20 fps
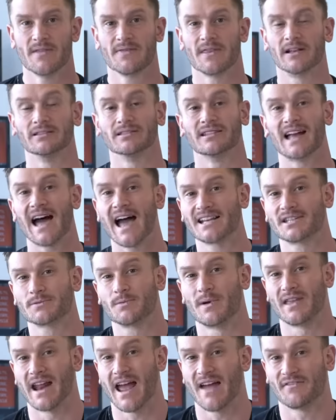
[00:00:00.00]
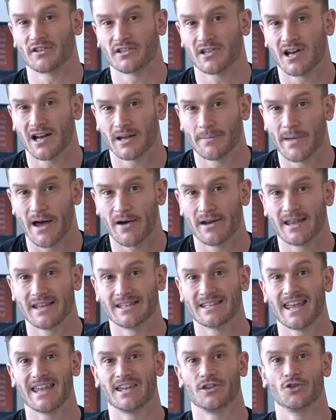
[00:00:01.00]
The last one that I have to talk about
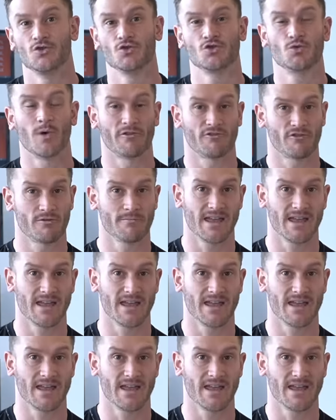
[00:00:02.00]
is a huge one for